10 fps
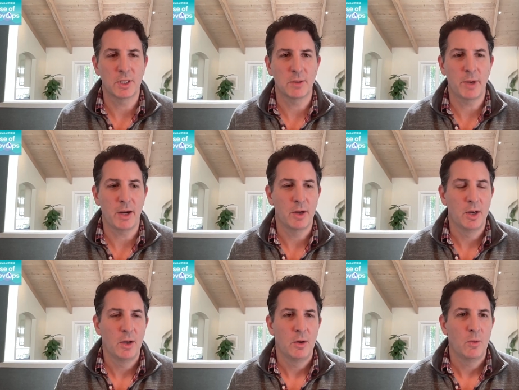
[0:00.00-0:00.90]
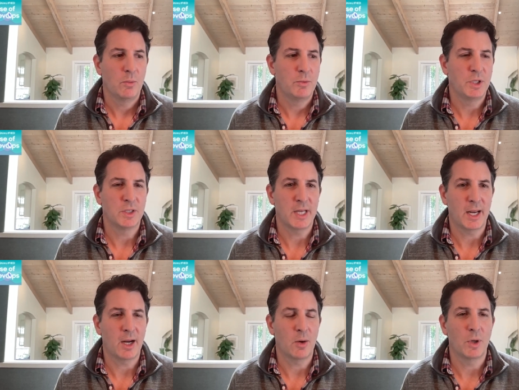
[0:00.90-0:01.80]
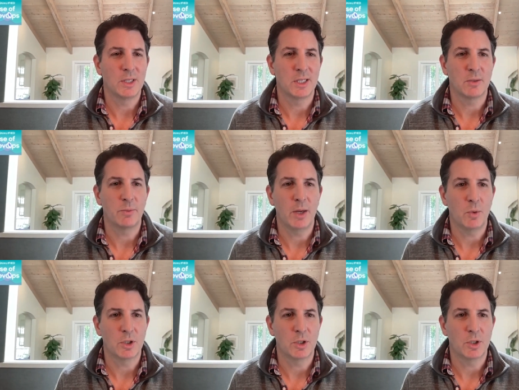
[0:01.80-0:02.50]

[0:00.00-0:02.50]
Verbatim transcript: it's about just saying, here, what does this mean?